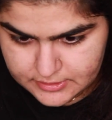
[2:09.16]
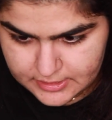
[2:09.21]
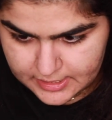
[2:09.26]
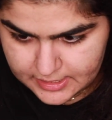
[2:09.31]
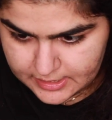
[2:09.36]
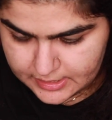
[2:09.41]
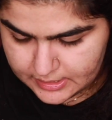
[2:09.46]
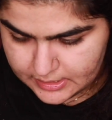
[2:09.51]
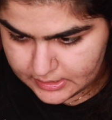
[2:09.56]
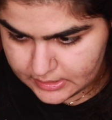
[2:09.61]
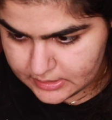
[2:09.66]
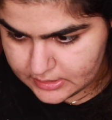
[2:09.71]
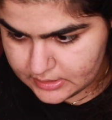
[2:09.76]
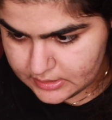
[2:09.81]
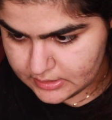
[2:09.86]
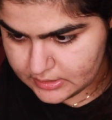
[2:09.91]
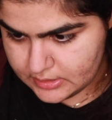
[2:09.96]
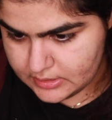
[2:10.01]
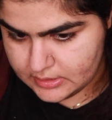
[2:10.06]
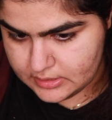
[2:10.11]
take
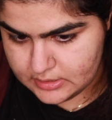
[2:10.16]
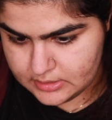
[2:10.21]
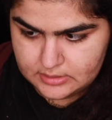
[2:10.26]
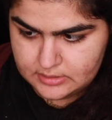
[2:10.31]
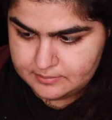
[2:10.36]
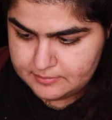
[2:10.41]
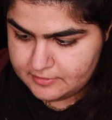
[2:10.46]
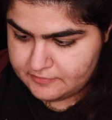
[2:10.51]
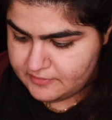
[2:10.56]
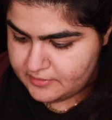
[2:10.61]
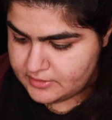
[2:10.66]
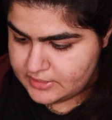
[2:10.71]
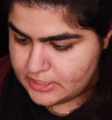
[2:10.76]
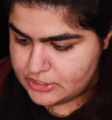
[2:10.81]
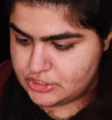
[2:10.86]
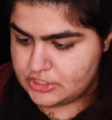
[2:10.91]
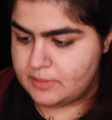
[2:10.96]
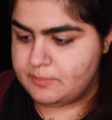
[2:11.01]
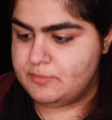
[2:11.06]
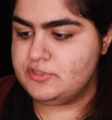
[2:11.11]
my
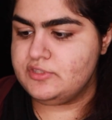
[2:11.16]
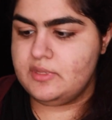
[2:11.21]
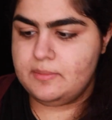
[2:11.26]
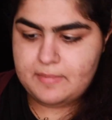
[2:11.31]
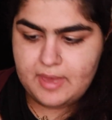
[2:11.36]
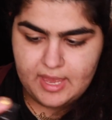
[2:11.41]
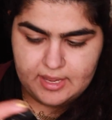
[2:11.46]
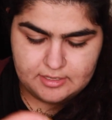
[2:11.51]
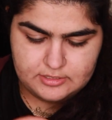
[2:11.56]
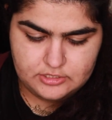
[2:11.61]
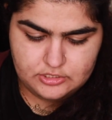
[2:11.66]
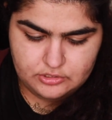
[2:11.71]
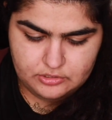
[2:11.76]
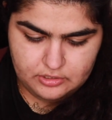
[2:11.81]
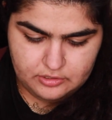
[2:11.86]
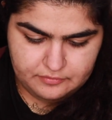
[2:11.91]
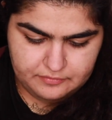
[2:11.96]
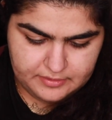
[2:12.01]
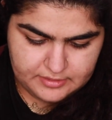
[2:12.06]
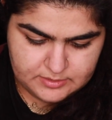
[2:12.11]
foundation. I'm using the MAC
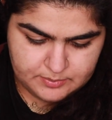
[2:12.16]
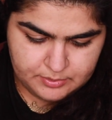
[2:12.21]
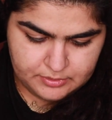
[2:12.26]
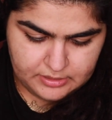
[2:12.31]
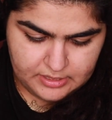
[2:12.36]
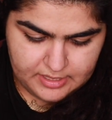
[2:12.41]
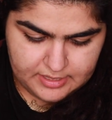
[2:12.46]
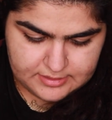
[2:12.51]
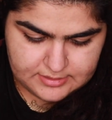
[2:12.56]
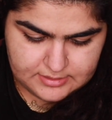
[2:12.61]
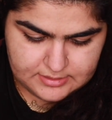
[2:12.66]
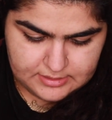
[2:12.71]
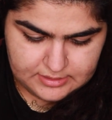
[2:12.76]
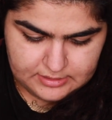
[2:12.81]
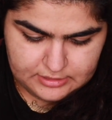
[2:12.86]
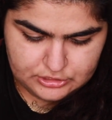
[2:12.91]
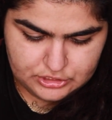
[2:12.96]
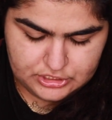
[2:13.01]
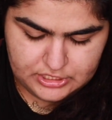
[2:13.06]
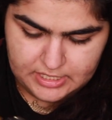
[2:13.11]
Studio Fix Plus in
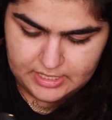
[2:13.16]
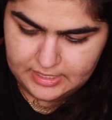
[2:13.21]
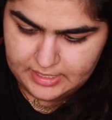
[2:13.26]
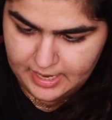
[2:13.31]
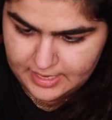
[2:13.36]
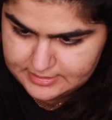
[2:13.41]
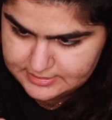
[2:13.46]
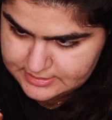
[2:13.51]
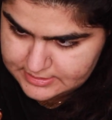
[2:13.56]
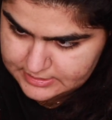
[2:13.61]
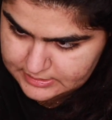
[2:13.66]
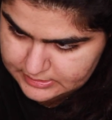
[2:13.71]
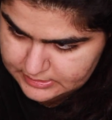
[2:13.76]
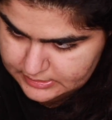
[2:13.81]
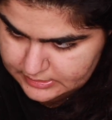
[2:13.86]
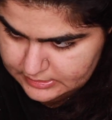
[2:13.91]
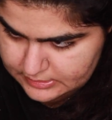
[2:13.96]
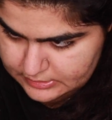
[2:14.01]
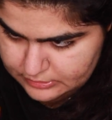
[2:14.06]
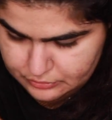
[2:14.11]
the shade N
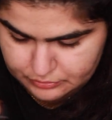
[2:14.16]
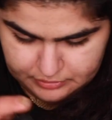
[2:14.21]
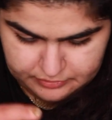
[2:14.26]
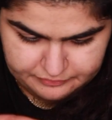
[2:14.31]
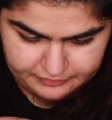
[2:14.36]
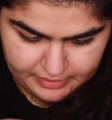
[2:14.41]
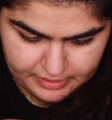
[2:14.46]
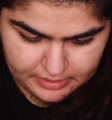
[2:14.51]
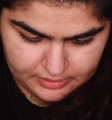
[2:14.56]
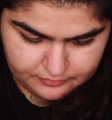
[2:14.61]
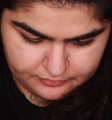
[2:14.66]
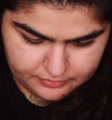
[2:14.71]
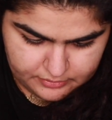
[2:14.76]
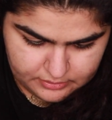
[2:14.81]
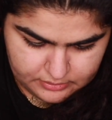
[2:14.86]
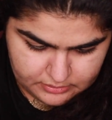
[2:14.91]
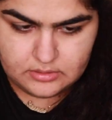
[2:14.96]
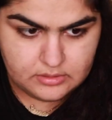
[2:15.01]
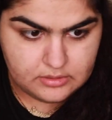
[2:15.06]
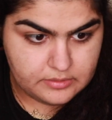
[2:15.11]
C thirty-five.
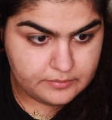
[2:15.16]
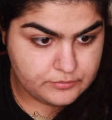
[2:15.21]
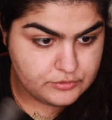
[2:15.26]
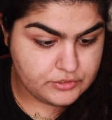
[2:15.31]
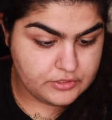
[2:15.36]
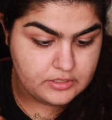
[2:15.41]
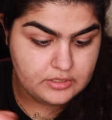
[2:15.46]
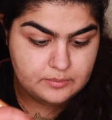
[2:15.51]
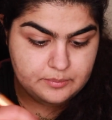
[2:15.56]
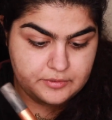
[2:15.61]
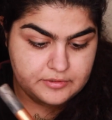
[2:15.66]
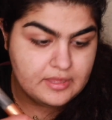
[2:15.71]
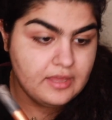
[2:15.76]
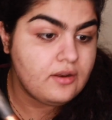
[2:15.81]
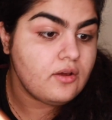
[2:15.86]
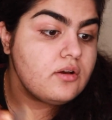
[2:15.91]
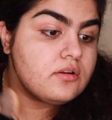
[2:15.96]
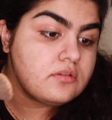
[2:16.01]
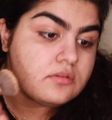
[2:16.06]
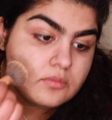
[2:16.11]
And I'm just gonna put that
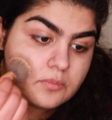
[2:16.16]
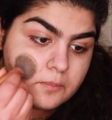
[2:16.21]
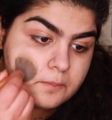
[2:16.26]
on.